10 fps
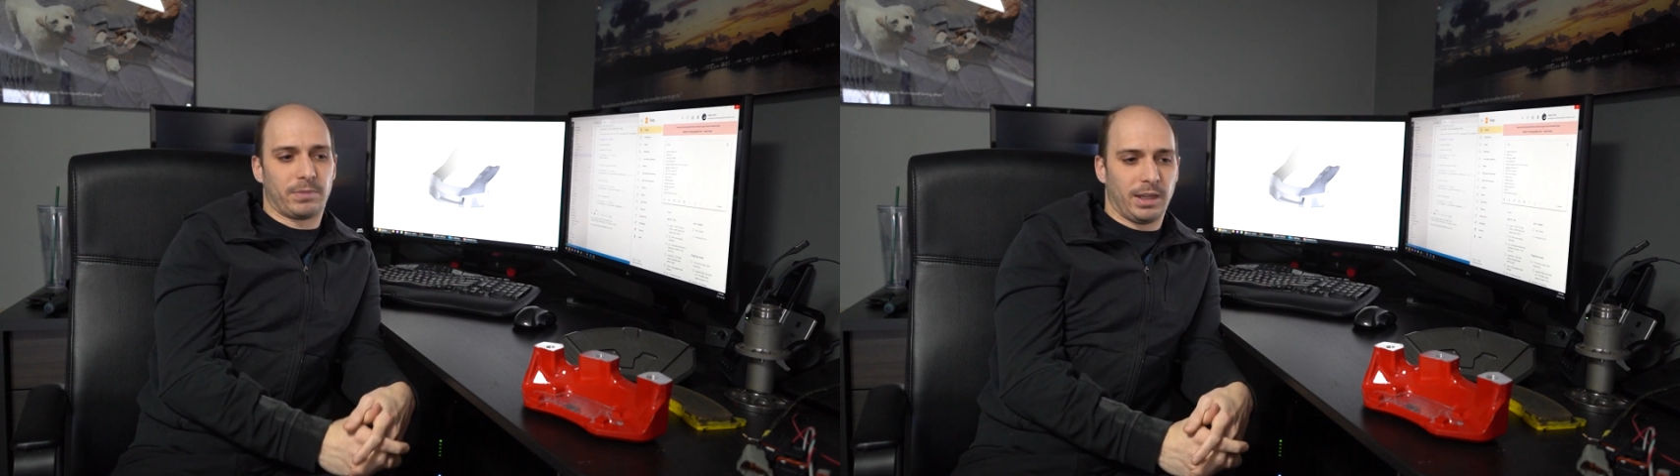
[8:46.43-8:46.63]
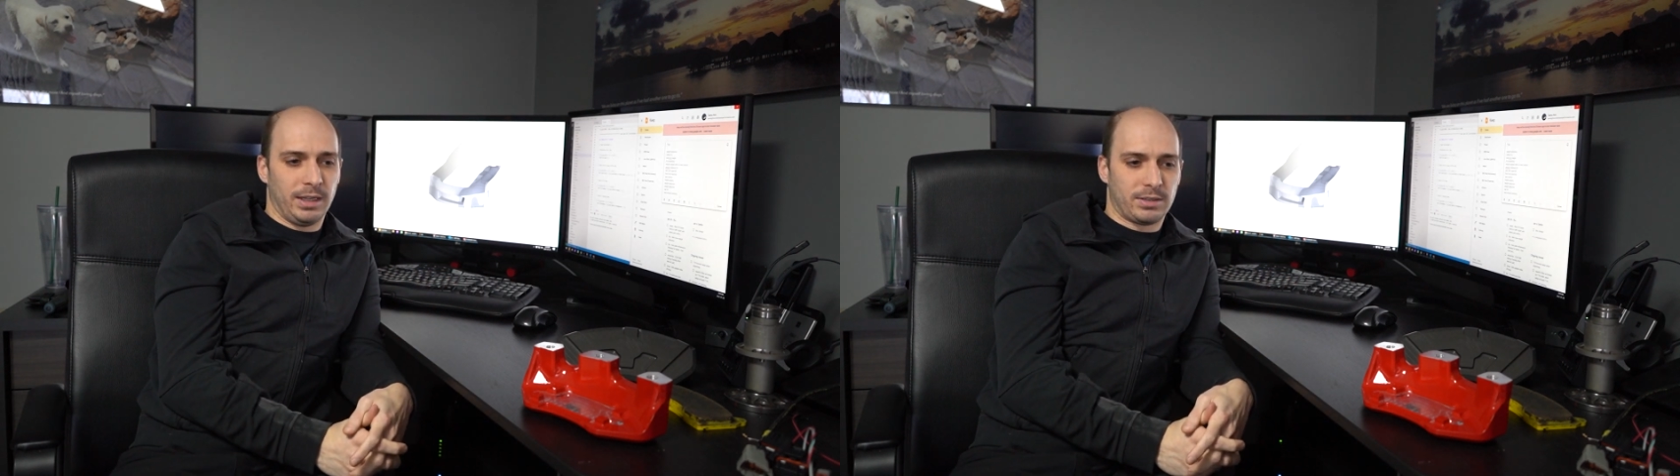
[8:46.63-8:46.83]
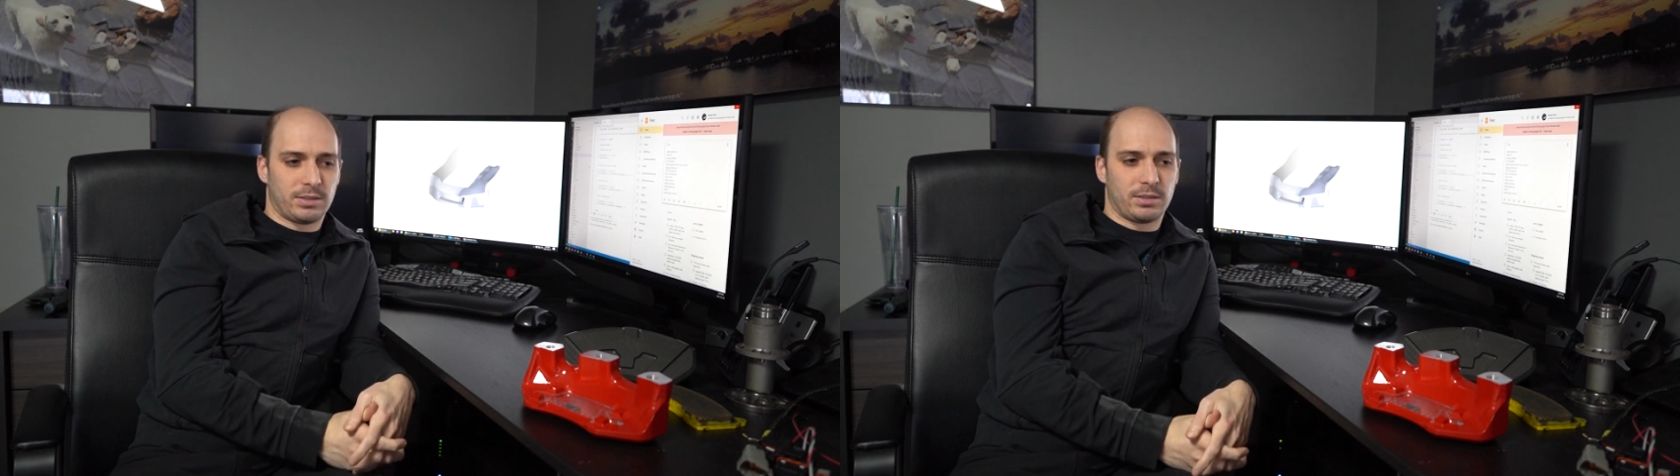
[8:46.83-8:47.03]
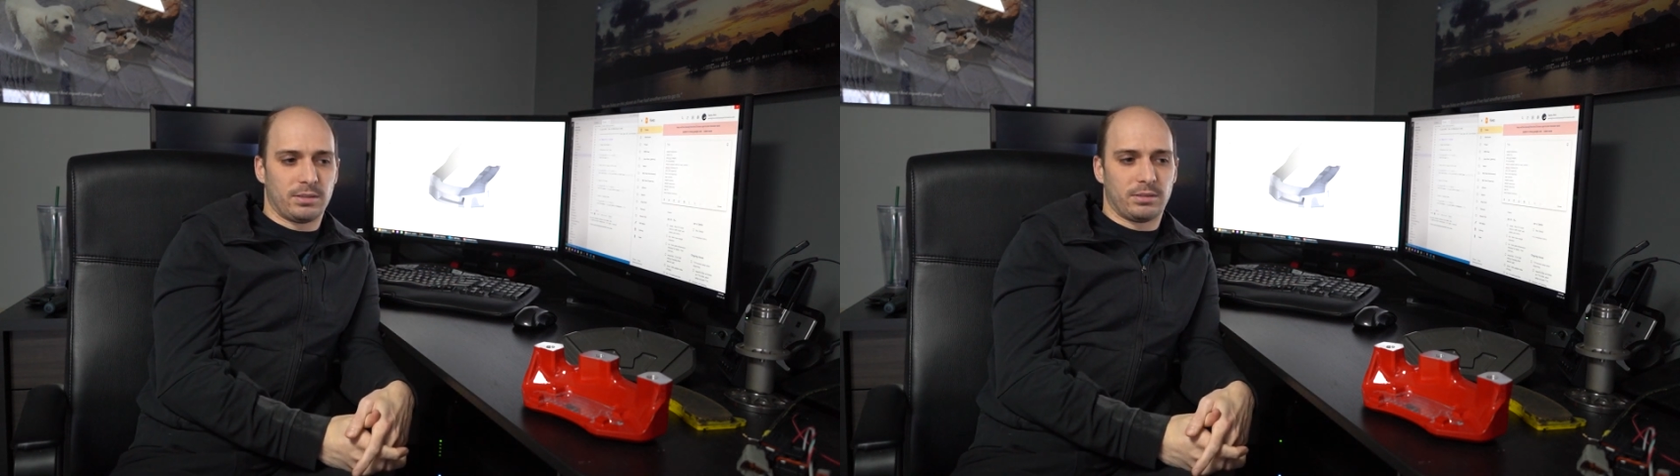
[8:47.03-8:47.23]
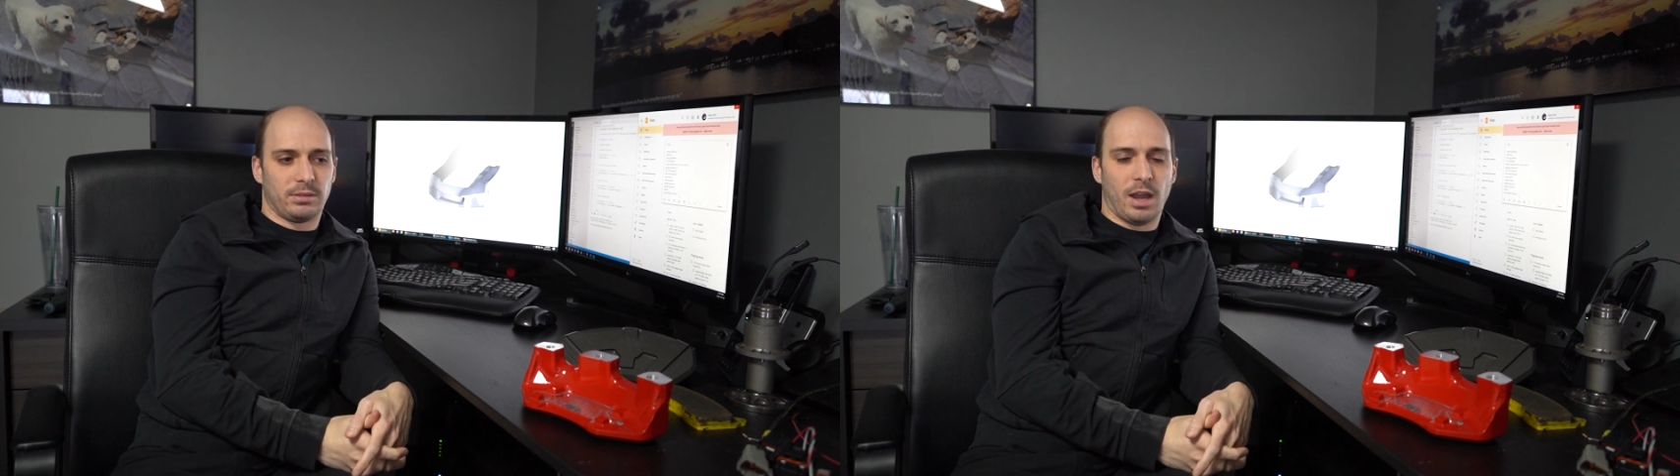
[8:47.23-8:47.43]

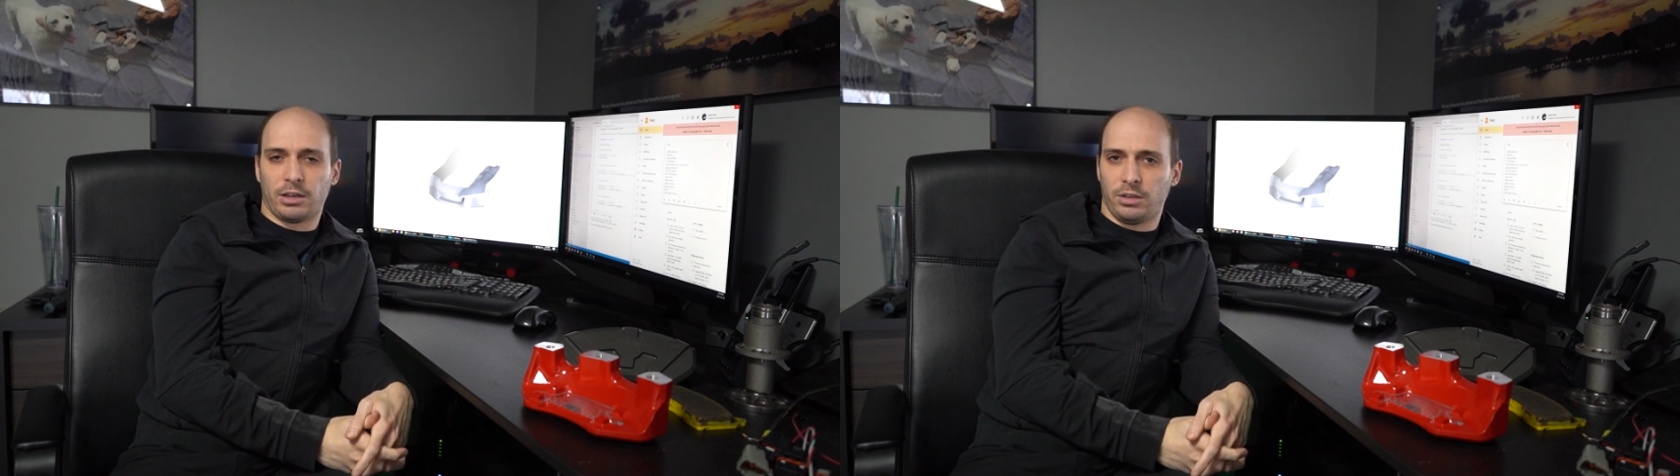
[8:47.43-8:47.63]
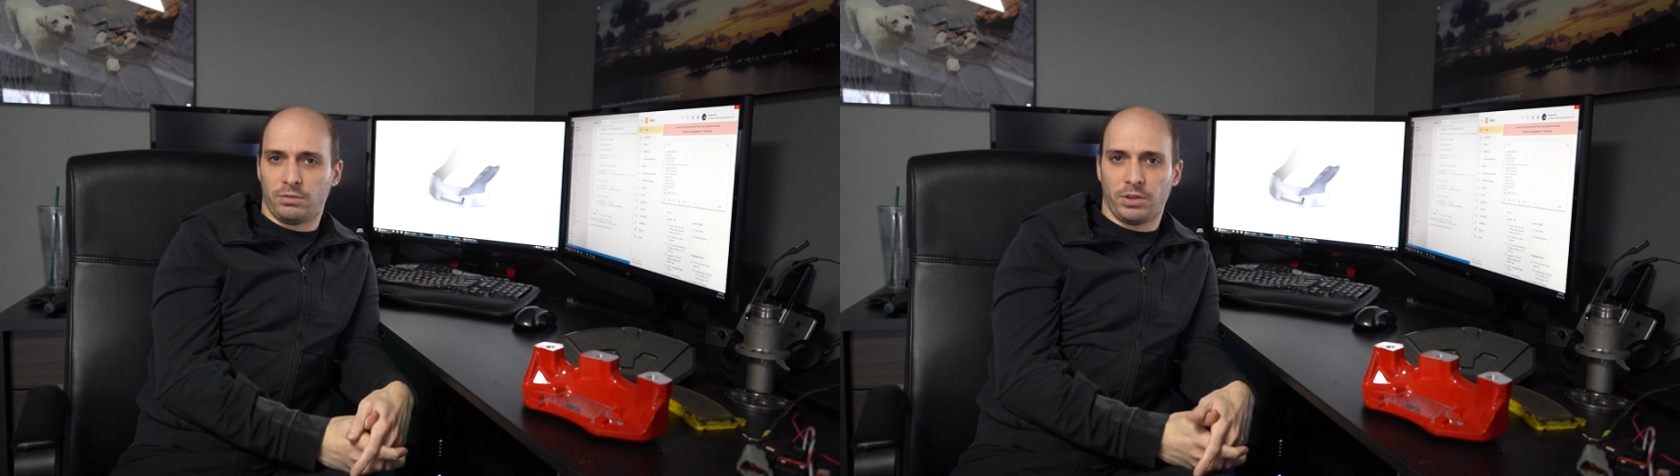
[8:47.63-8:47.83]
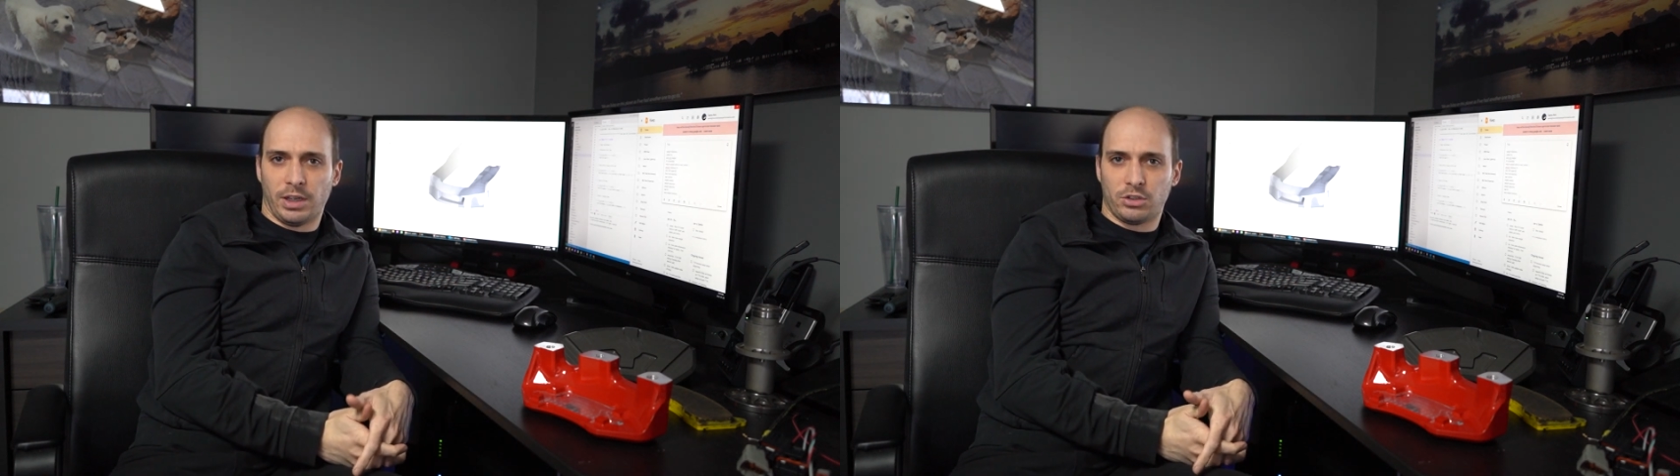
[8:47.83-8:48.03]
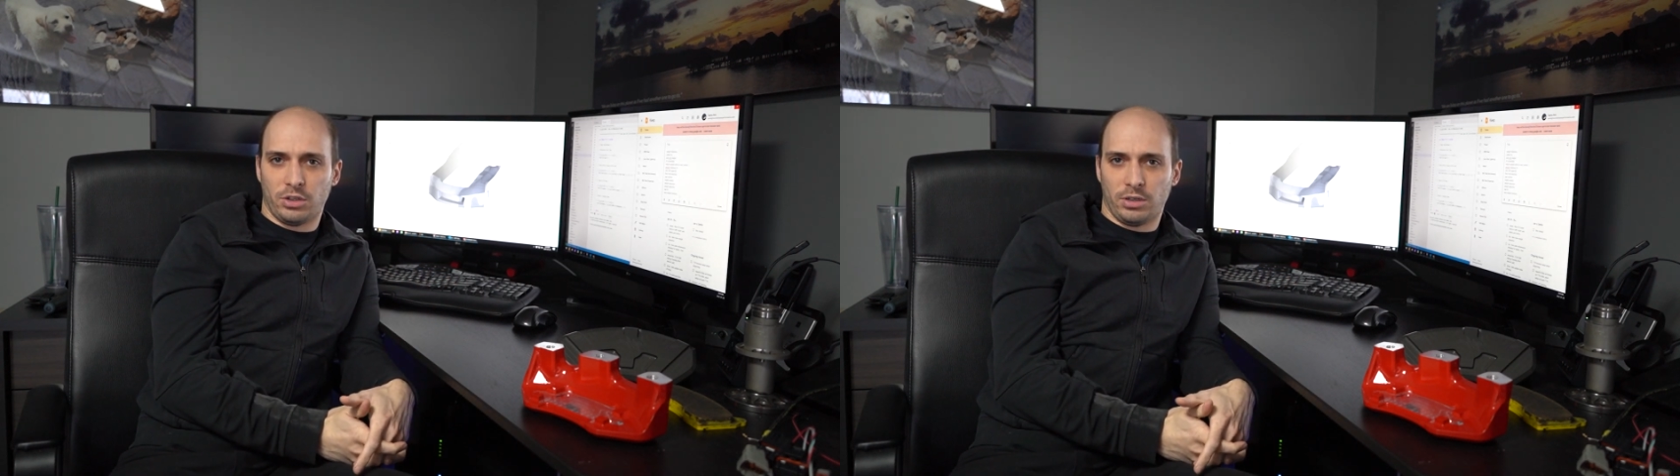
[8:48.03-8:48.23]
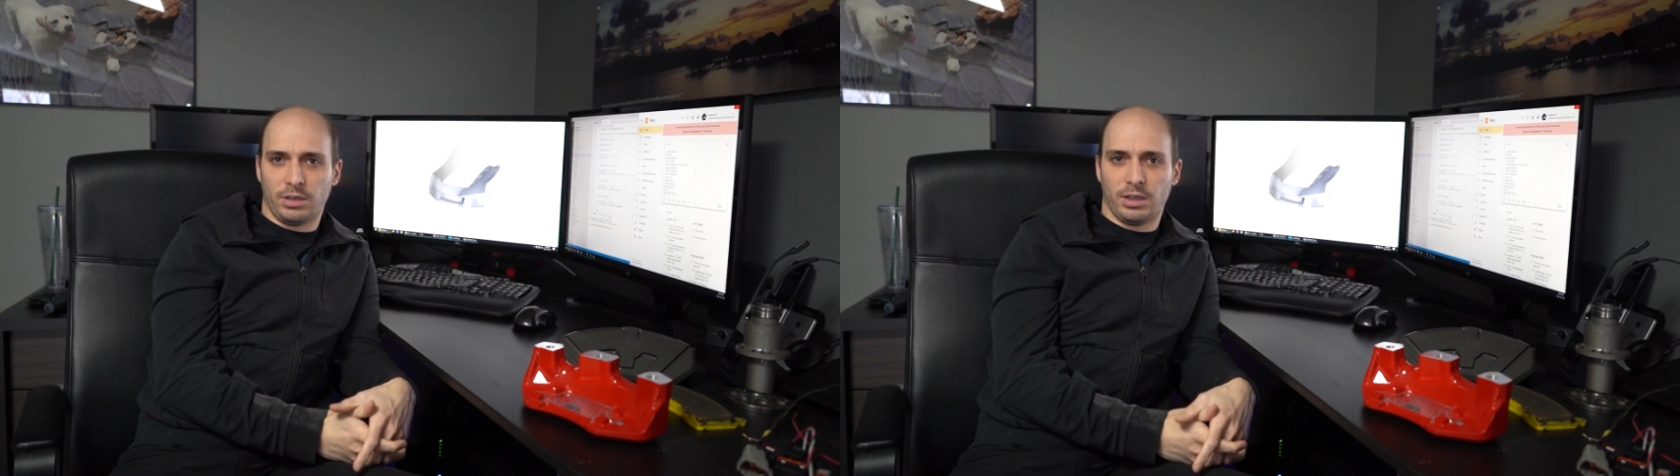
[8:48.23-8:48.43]
it's not good for the engine.